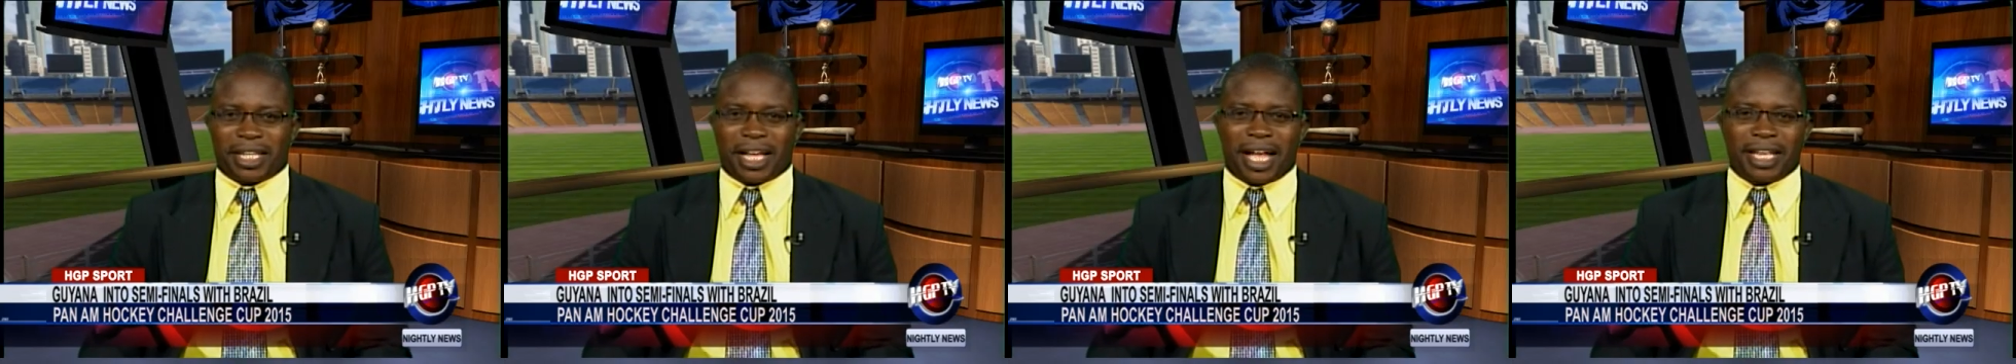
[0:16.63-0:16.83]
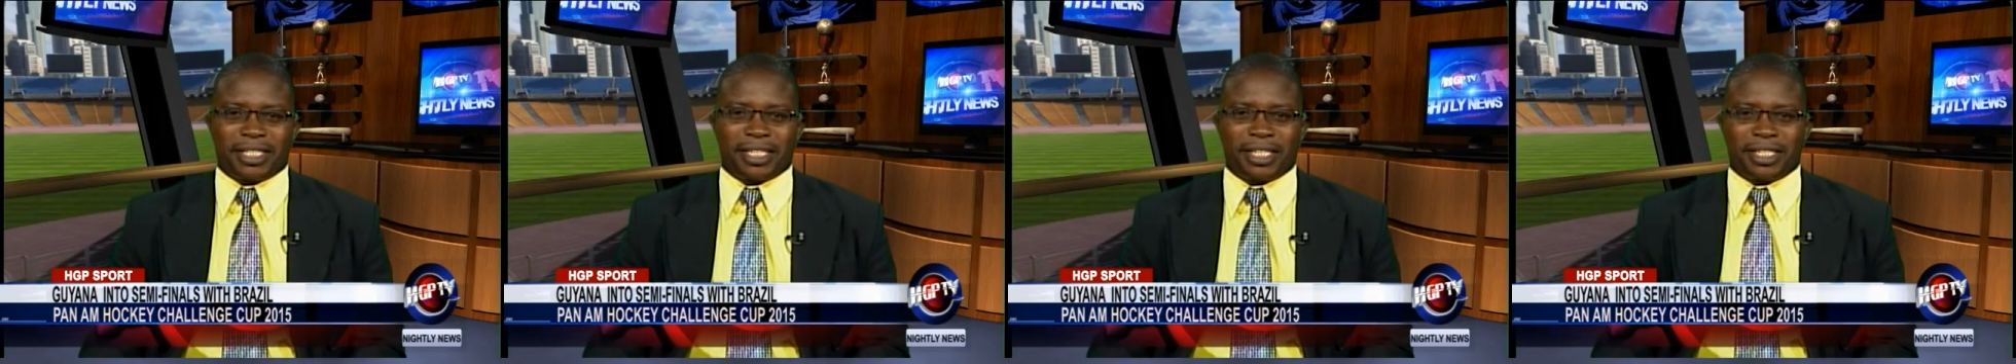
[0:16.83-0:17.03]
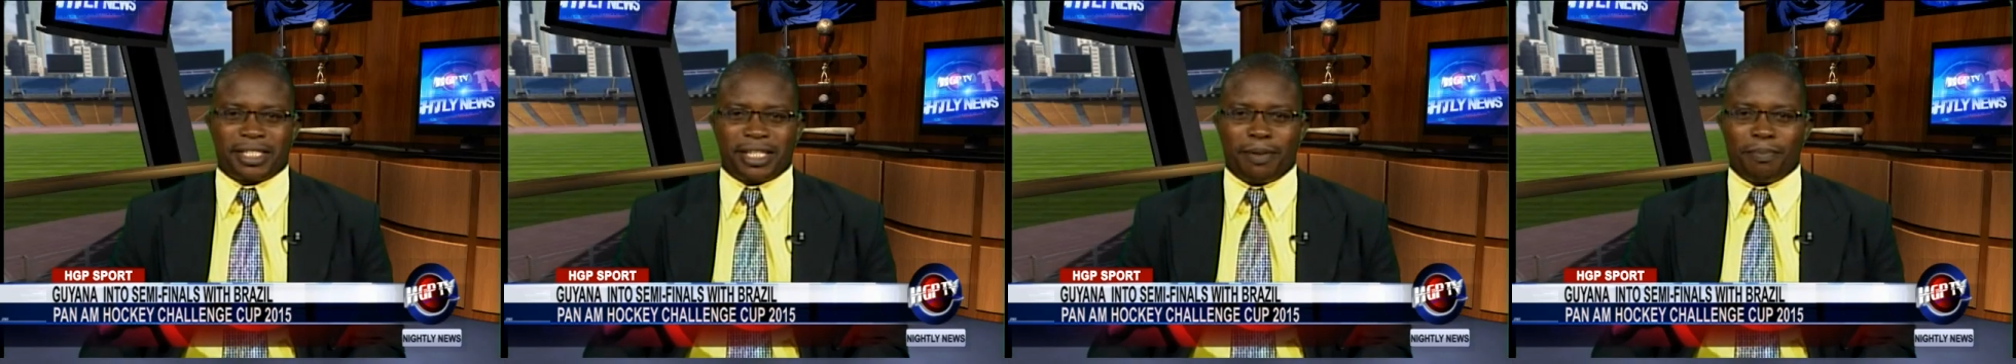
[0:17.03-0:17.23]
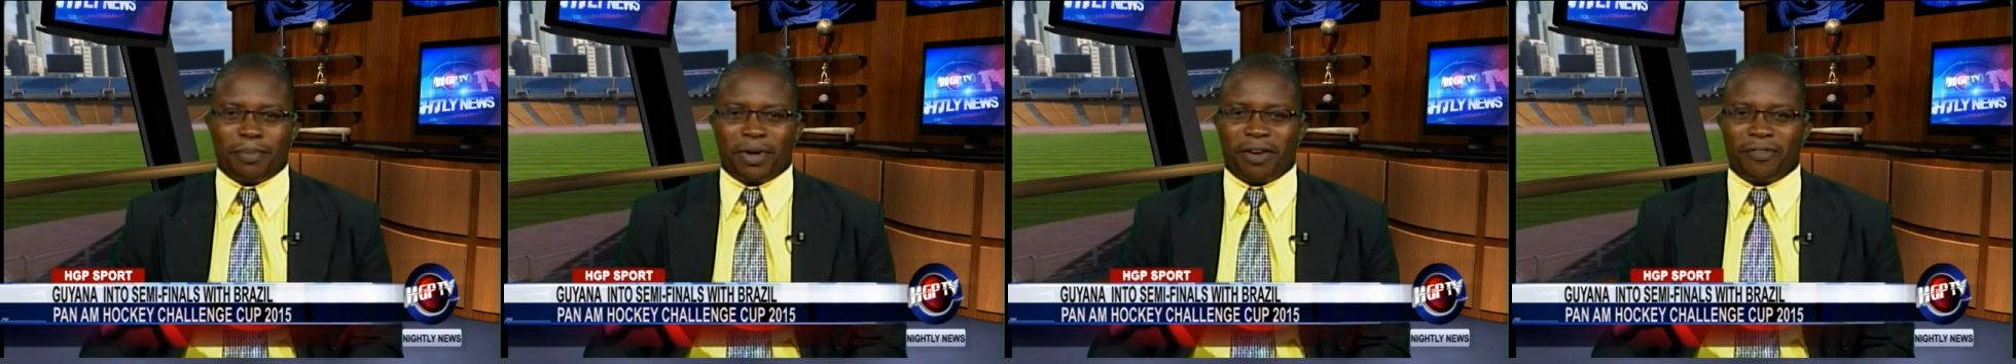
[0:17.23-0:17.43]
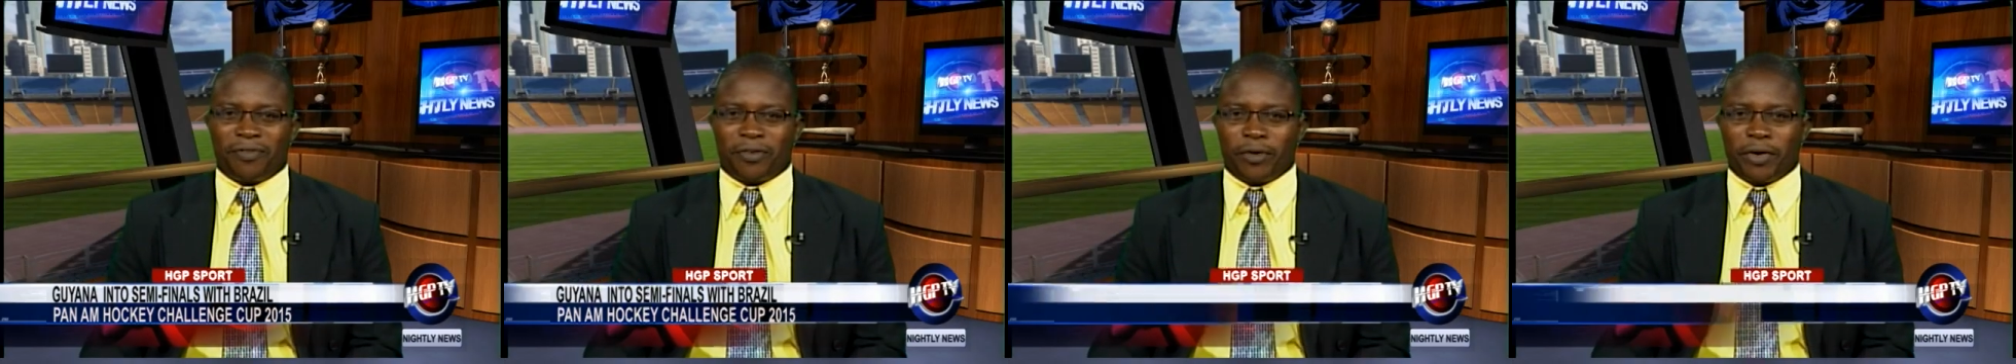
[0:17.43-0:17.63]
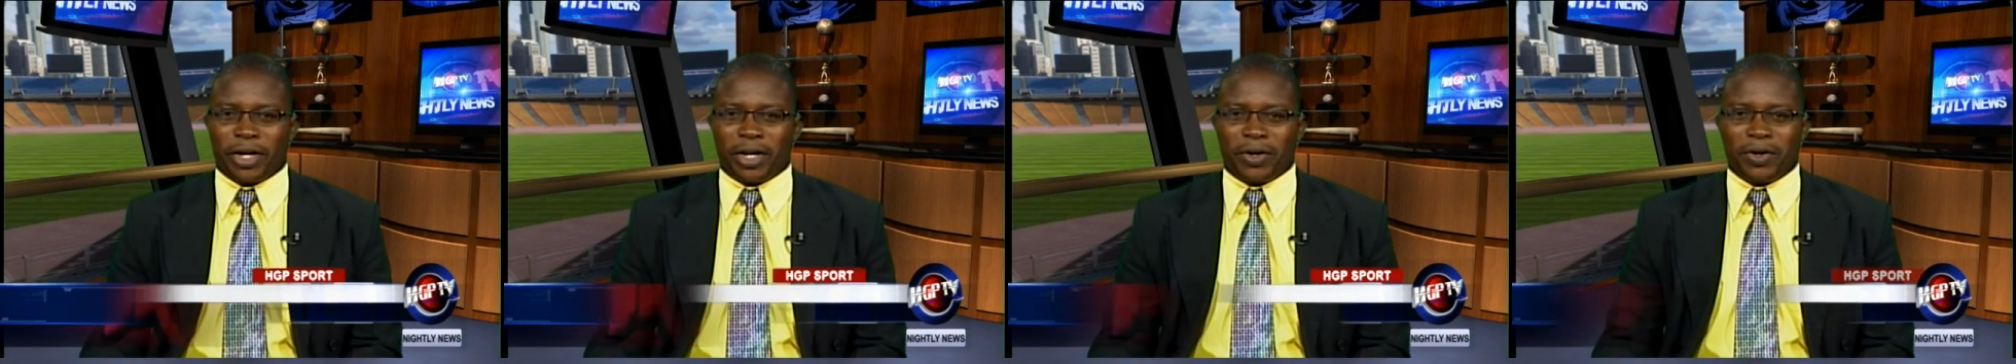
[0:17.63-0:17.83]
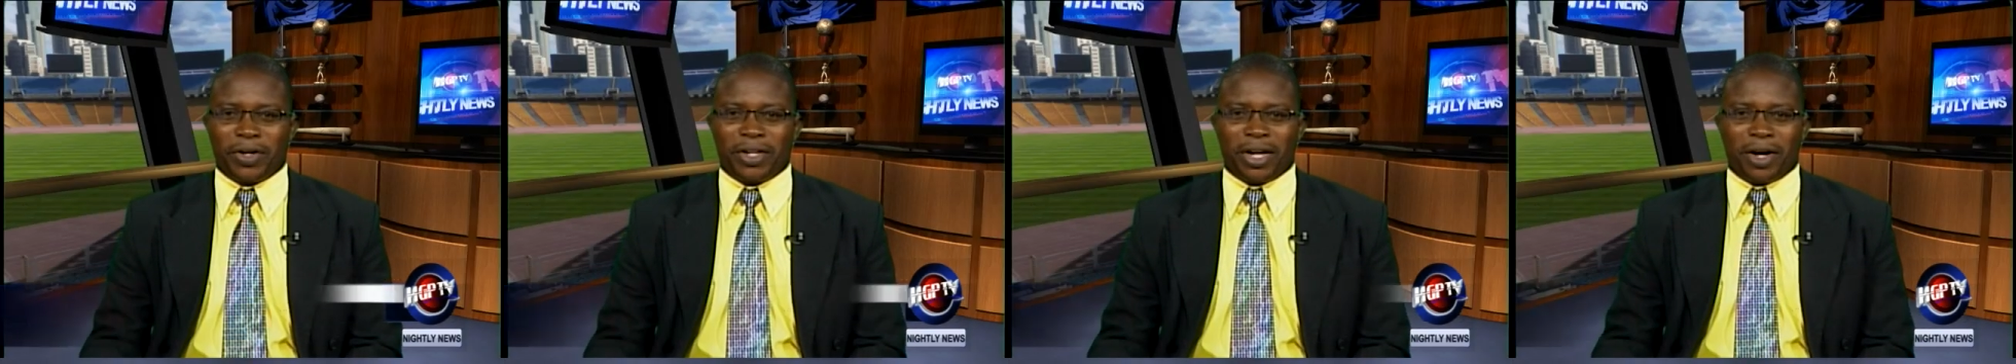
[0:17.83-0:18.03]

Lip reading: as a symbol for a good